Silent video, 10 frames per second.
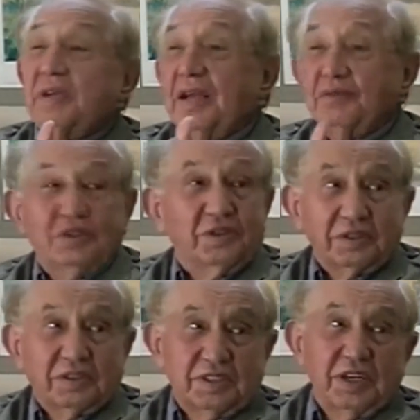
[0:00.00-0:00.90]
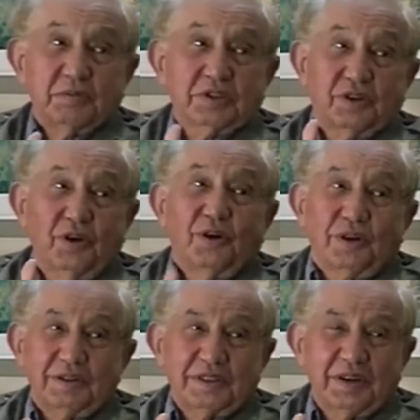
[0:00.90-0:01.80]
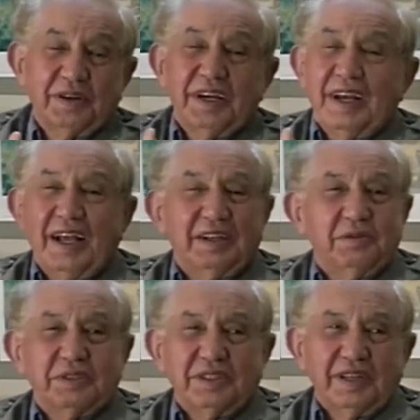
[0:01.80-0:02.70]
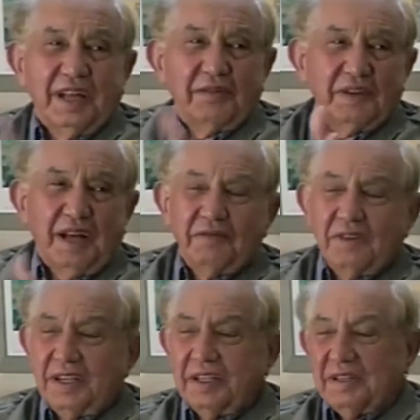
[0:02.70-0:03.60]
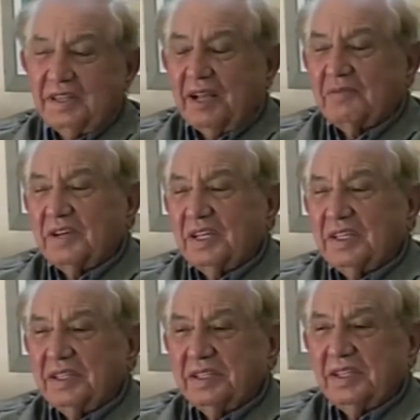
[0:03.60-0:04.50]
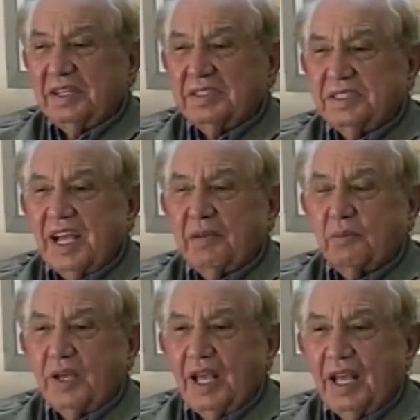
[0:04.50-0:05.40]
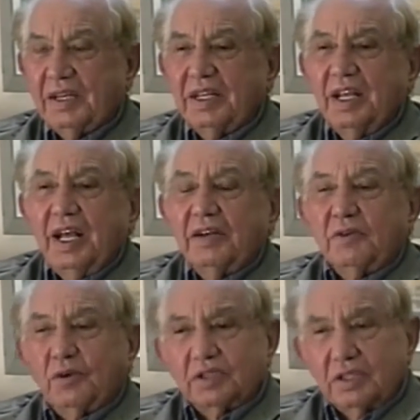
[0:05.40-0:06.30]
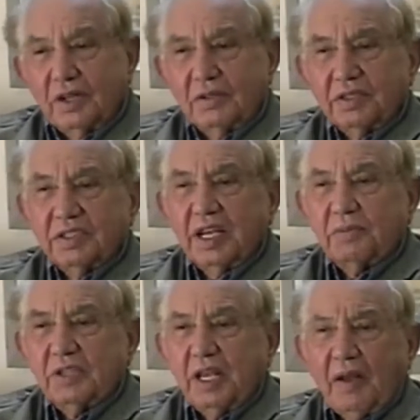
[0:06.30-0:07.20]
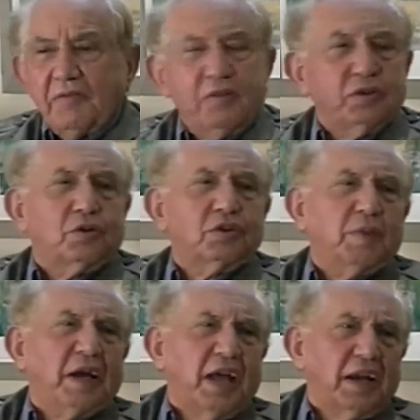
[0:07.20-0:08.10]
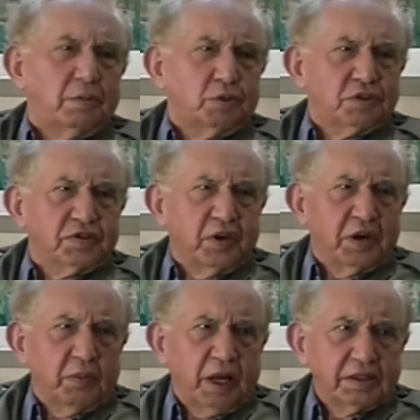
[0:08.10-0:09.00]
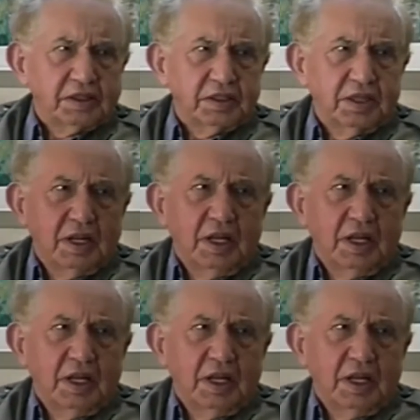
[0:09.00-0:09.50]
She became ship's cook. So, and it was a lovely time we had. And of course, along the same time, I've never talked about animals very much.